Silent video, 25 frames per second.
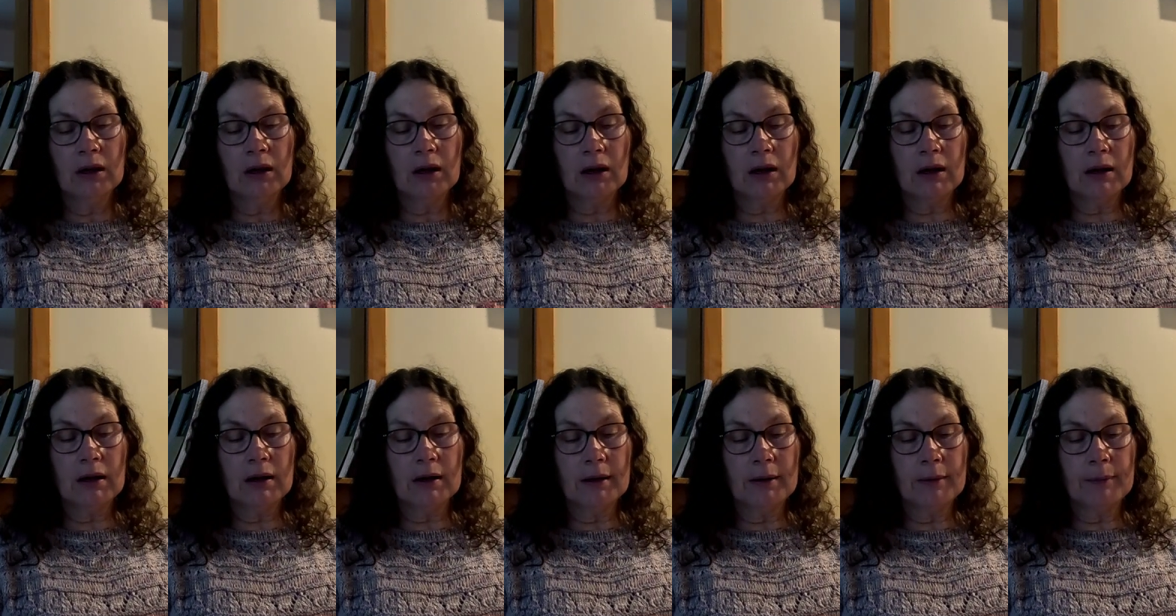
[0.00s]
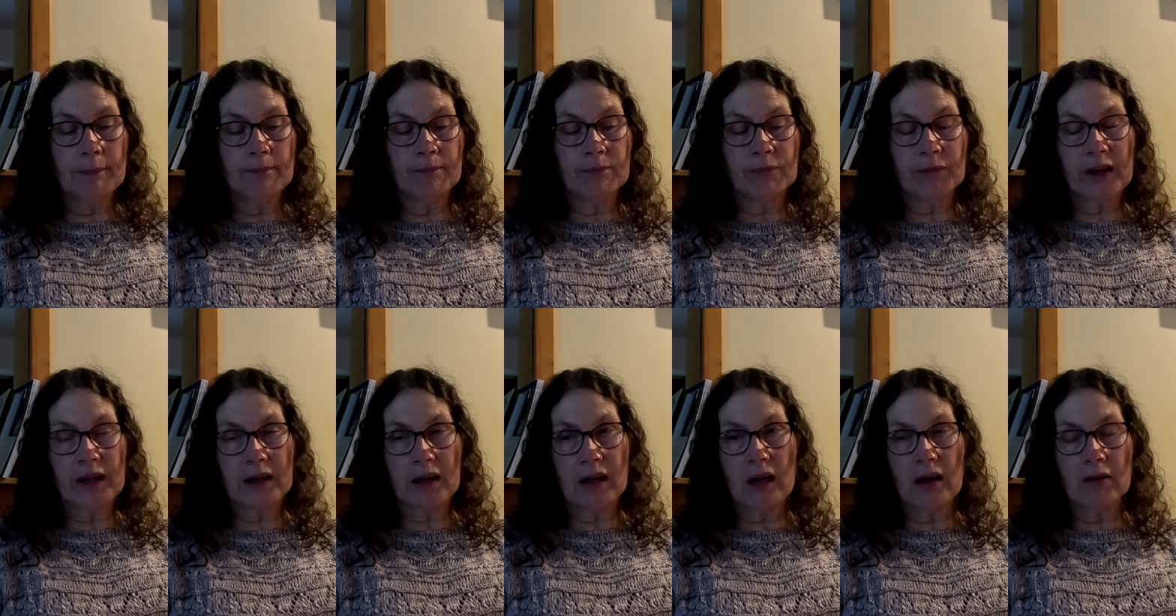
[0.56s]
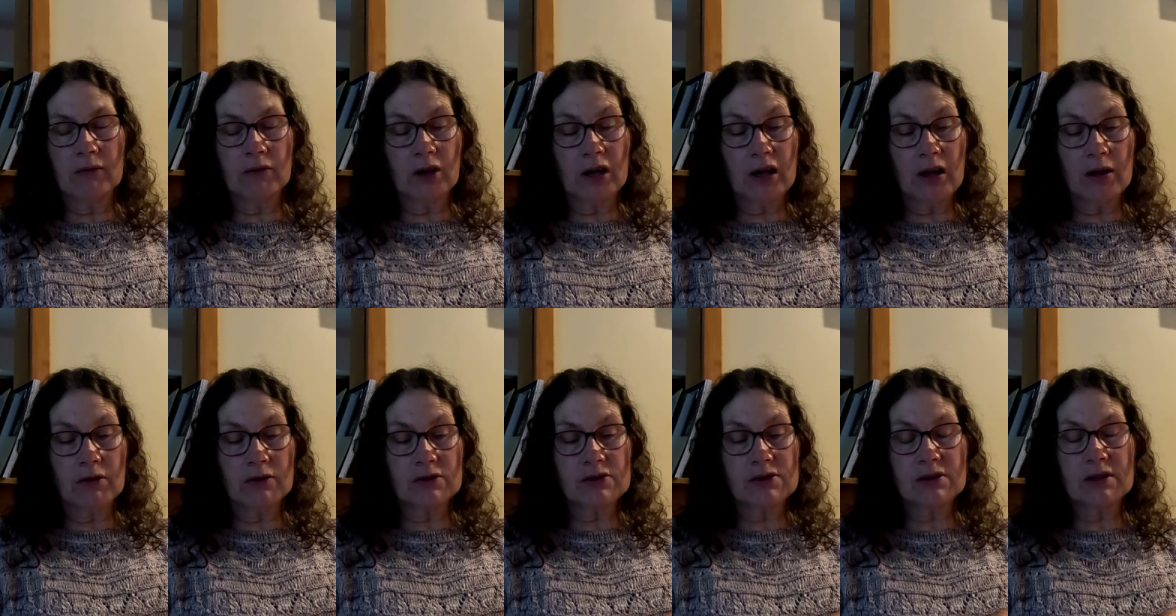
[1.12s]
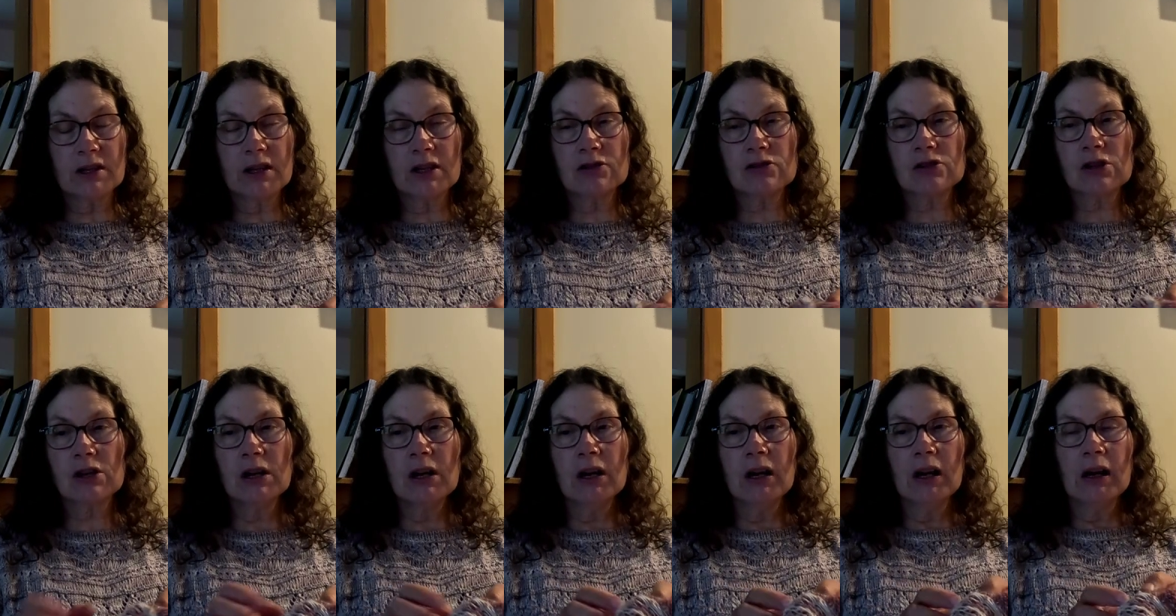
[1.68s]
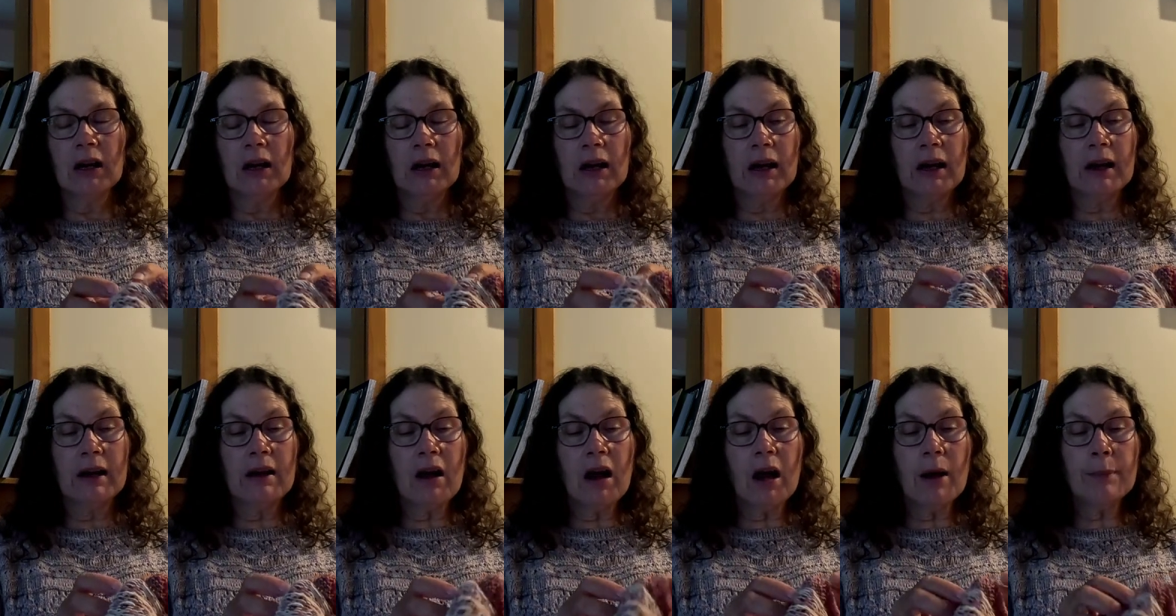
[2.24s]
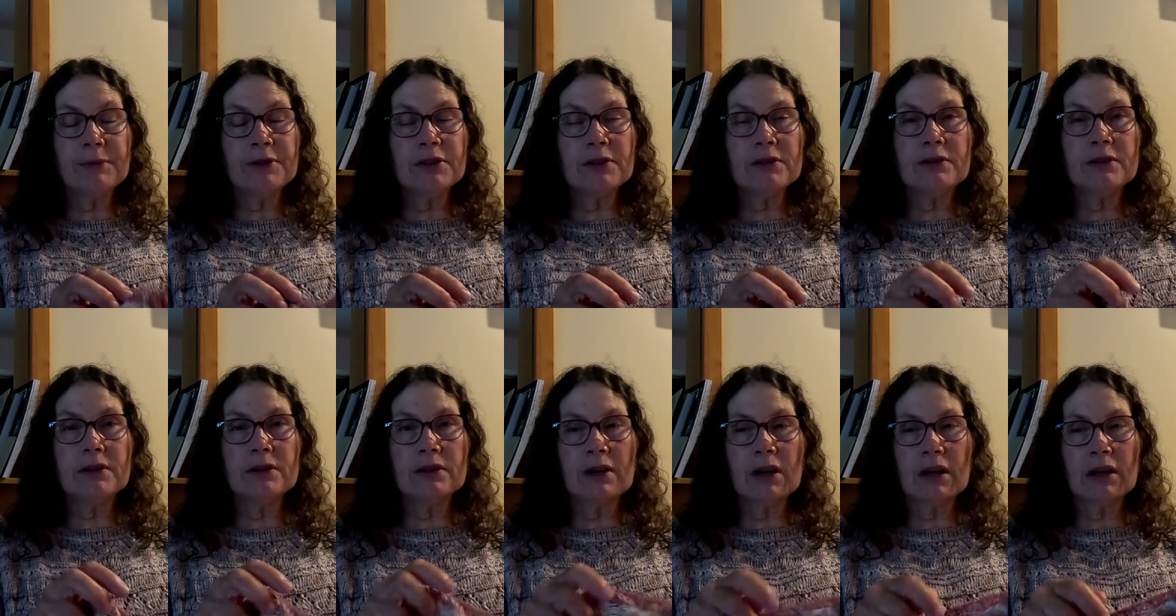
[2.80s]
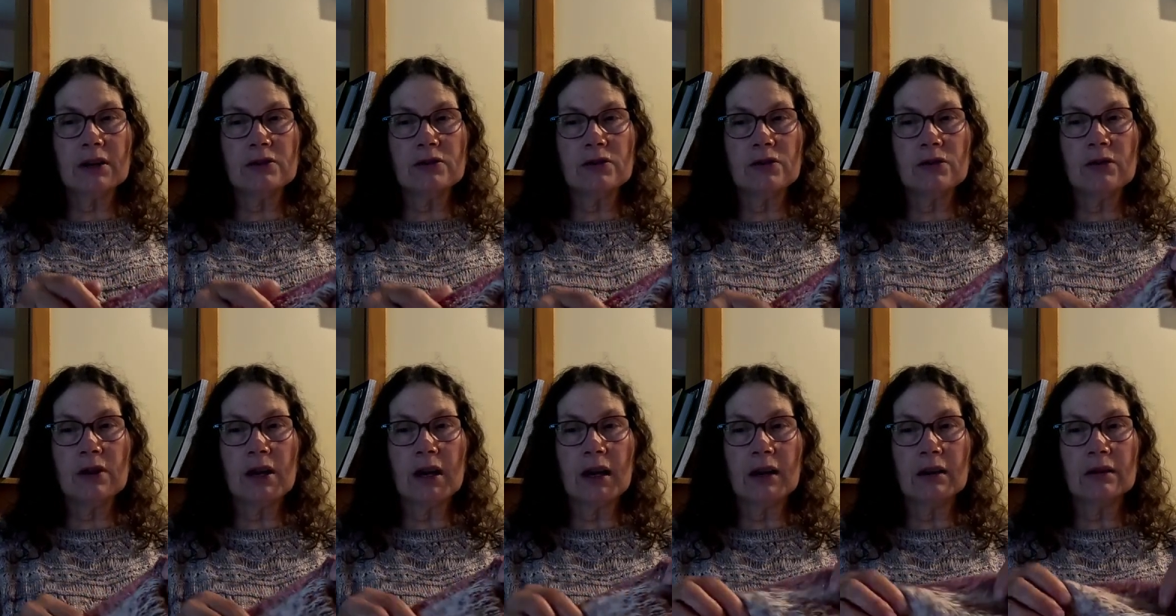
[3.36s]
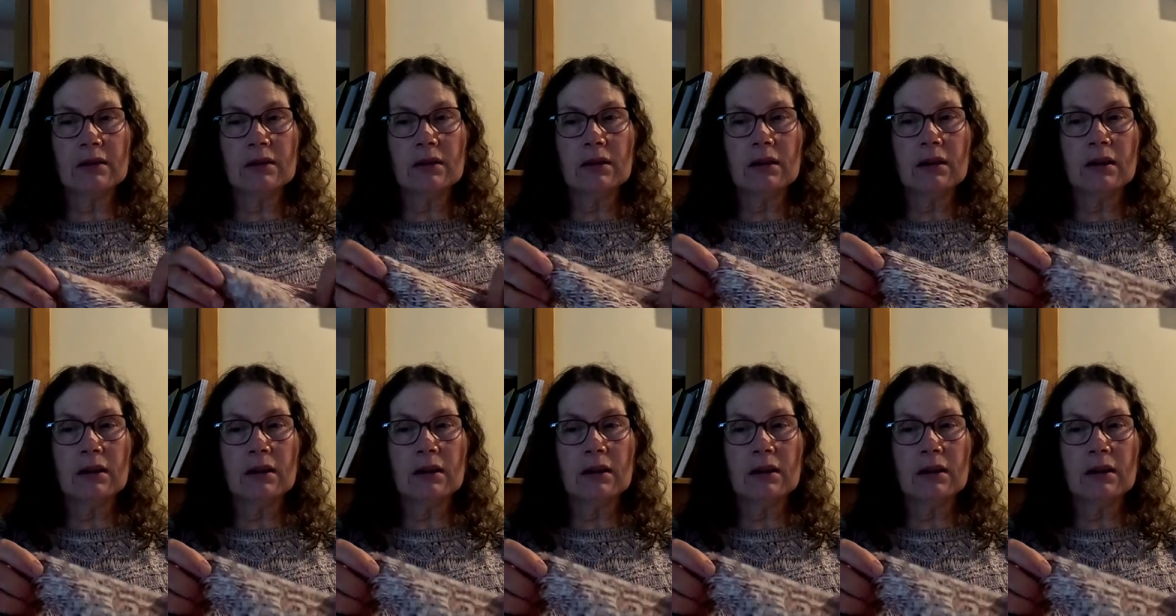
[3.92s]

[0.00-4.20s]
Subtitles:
like every other stitch. I opted to not do that.